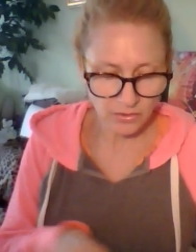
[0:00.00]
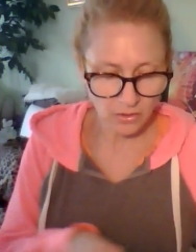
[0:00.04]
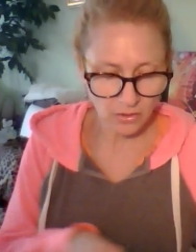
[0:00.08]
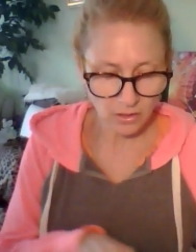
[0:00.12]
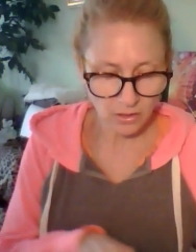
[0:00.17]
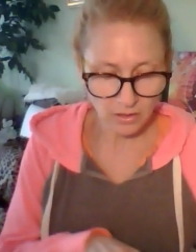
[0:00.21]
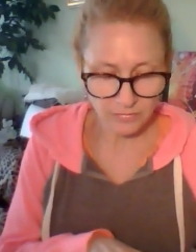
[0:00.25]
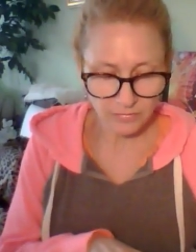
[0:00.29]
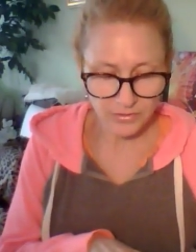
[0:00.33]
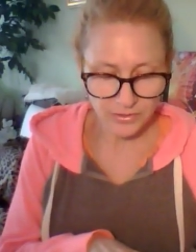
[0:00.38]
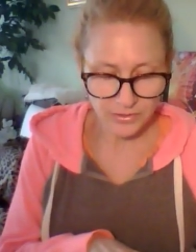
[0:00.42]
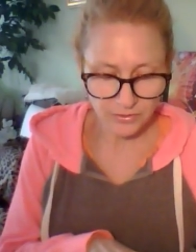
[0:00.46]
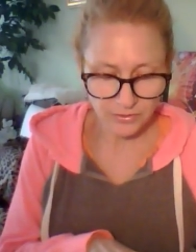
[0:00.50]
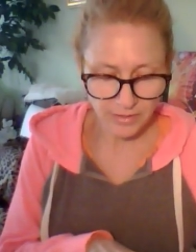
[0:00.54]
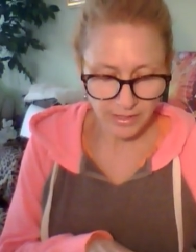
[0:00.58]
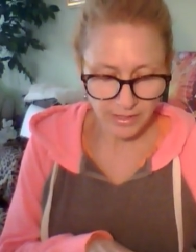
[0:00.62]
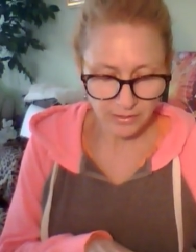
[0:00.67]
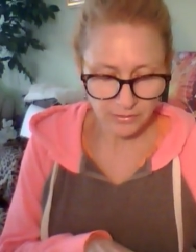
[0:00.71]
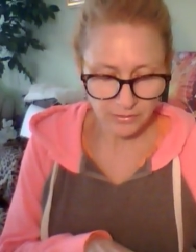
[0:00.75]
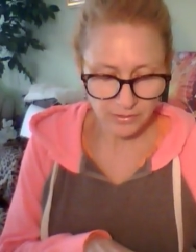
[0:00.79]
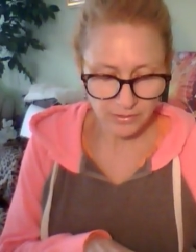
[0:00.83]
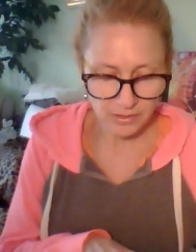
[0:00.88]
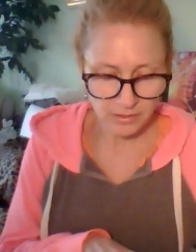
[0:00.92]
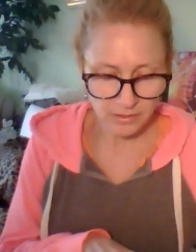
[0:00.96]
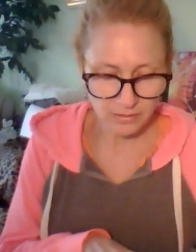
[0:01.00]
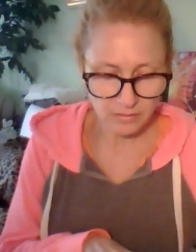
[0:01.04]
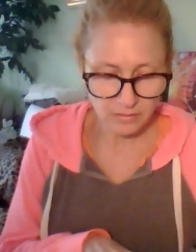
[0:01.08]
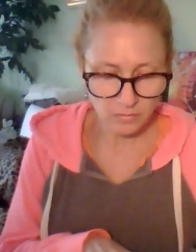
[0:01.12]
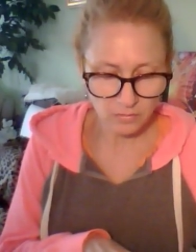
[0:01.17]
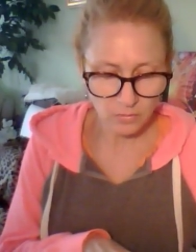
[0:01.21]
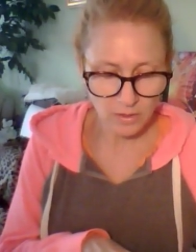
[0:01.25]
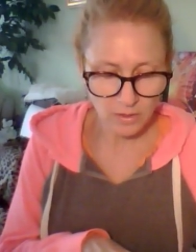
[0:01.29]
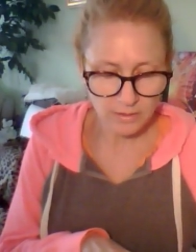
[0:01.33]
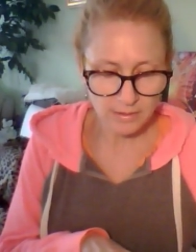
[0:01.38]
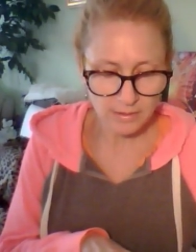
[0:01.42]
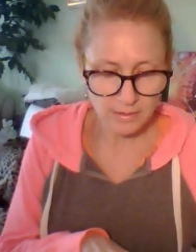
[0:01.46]
to harvest your energies
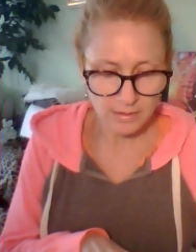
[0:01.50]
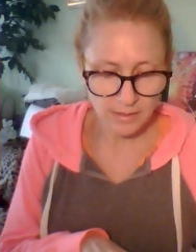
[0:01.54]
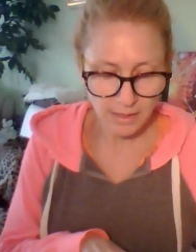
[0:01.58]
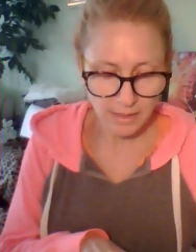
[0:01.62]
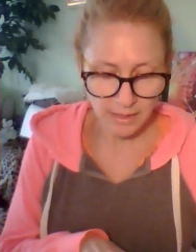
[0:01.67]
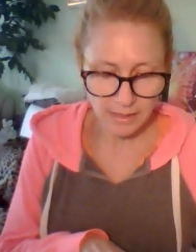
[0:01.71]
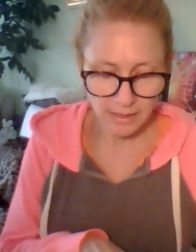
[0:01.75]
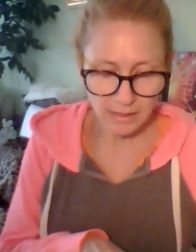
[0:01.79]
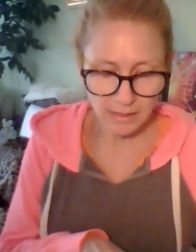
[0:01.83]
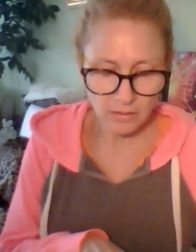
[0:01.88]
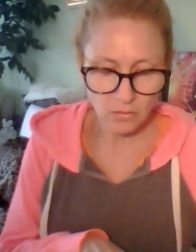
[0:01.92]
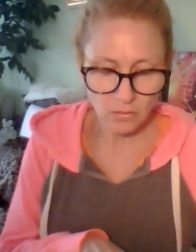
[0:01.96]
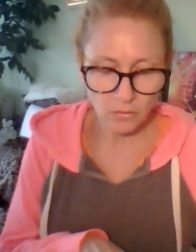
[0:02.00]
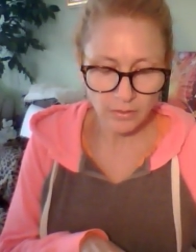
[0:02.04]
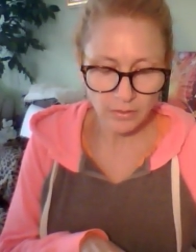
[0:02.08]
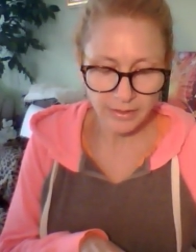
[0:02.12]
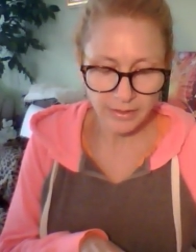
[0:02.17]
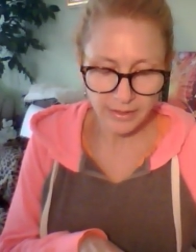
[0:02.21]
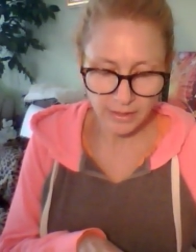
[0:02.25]
while seeing or